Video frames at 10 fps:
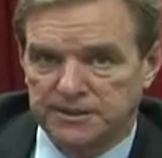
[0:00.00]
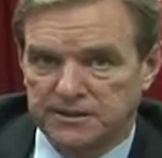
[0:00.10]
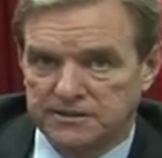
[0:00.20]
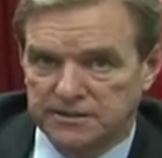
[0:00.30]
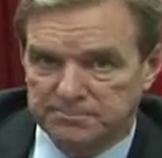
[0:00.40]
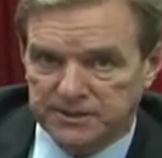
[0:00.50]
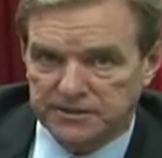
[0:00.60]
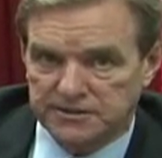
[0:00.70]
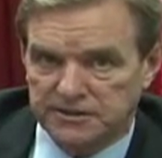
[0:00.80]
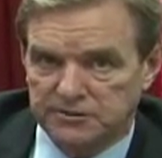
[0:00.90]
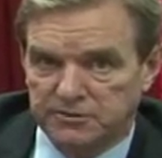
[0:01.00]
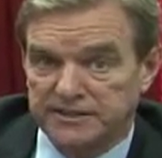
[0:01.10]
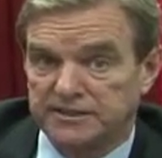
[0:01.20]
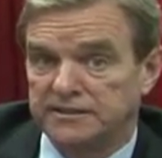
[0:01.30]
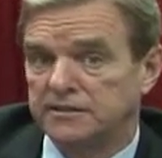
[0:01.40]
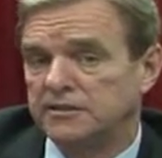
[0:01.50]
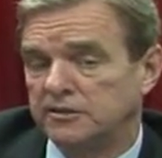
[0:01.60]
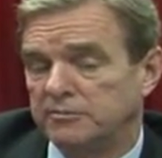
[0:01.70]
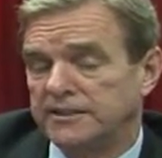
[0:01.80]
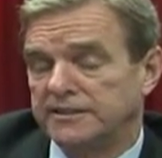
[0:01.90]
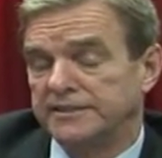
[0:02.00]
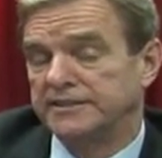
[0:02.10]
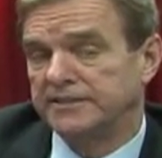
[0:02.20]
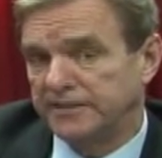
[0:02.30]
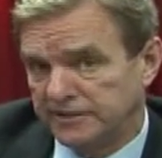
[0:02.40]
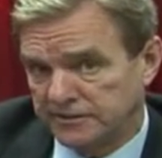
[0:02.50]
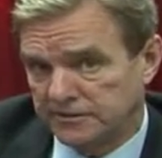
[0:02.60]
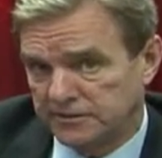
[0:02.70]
because it appears that your residence is here.